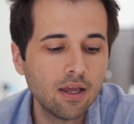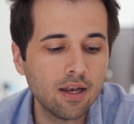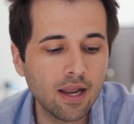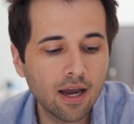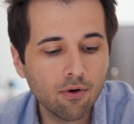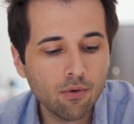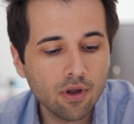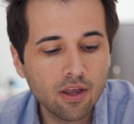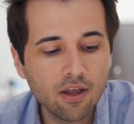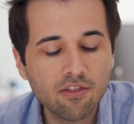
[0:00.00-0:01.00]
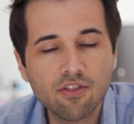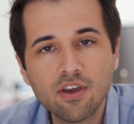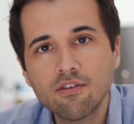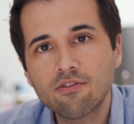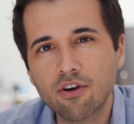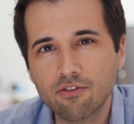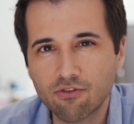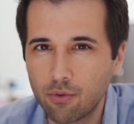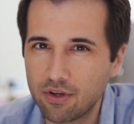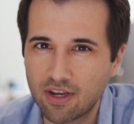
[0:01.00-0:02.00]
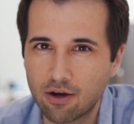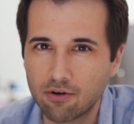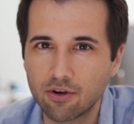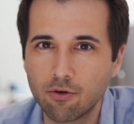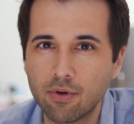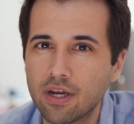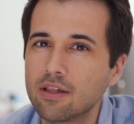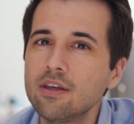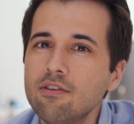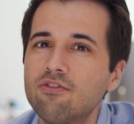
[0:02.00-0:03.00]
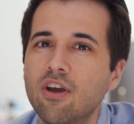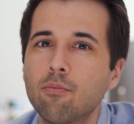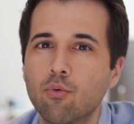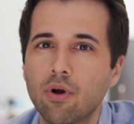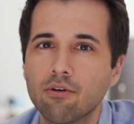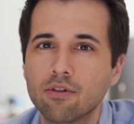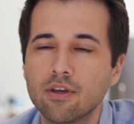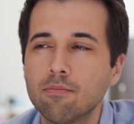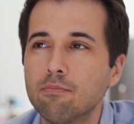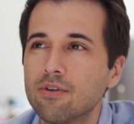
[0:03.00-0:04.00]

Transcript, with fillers: Now, things are slowing down a little bit, at least temporarily,